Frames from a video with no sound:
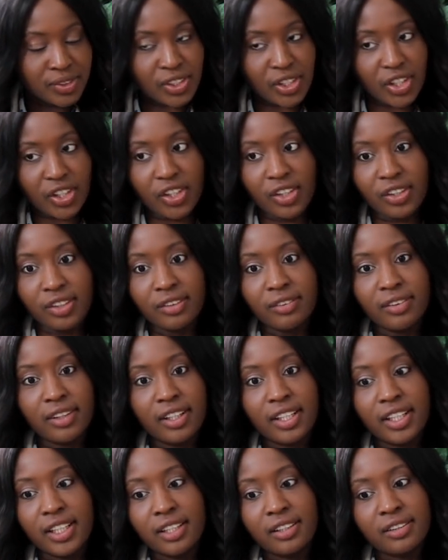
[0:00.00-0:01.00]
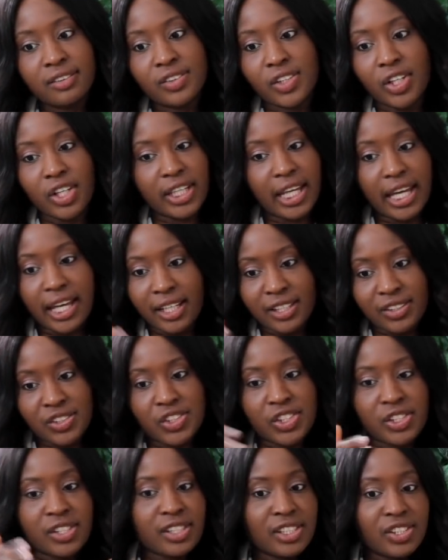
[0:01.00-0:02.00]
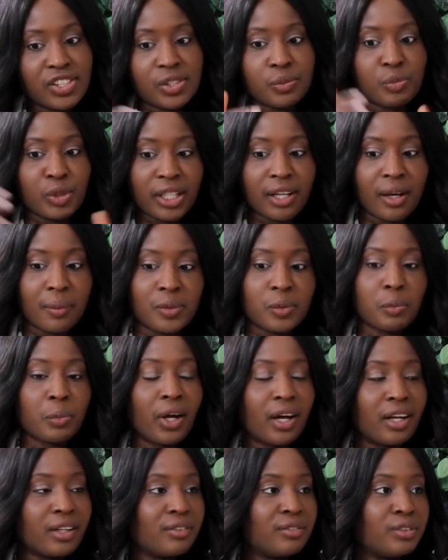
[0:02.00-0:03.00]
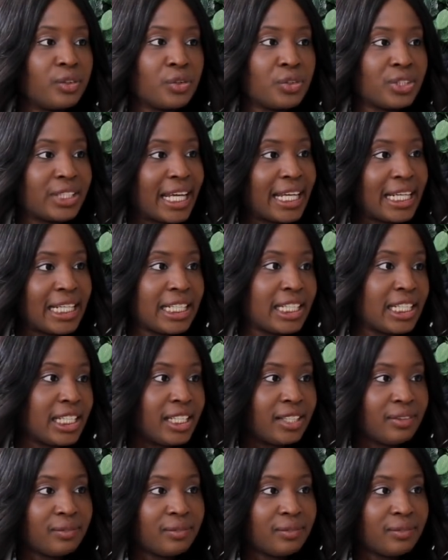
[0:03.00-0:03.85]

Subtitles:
It just becomes part of your daily,